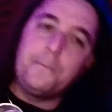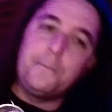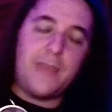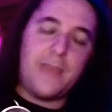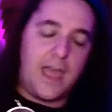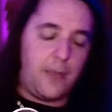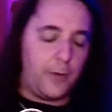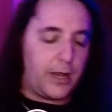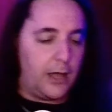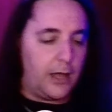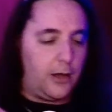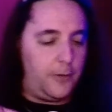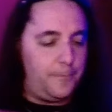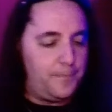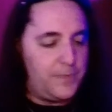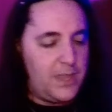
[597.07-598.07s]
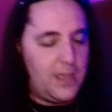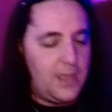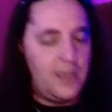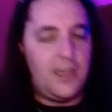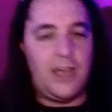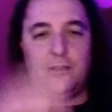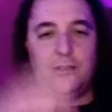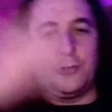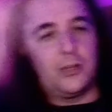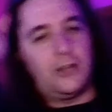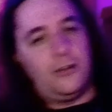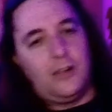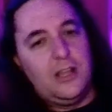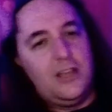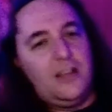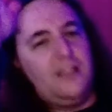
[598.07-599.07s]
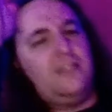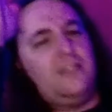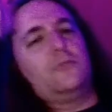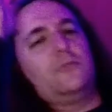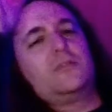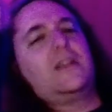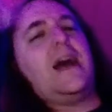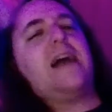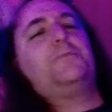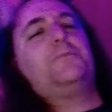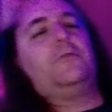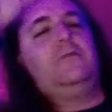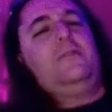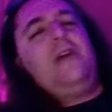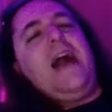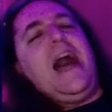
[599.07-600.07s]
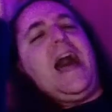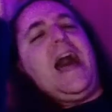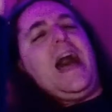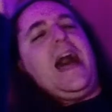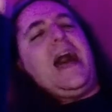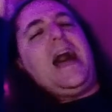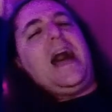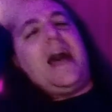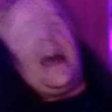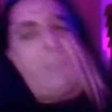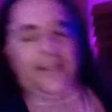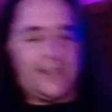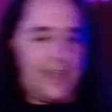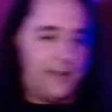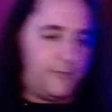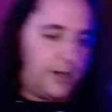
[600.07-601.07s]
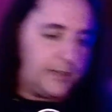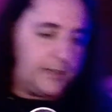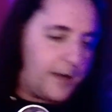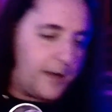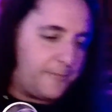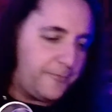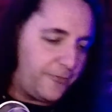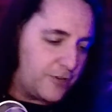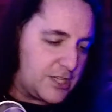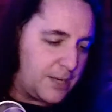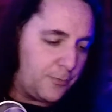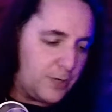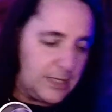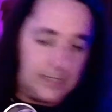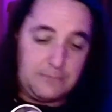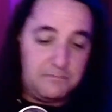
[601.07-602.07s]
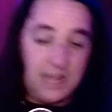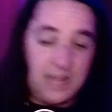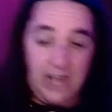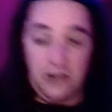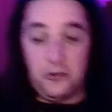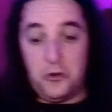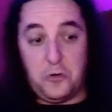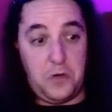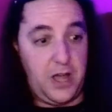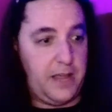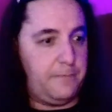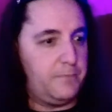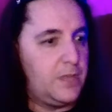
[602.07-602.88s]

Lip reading: There we go. I do a little gospel at the end right there for some reason. I don't know why.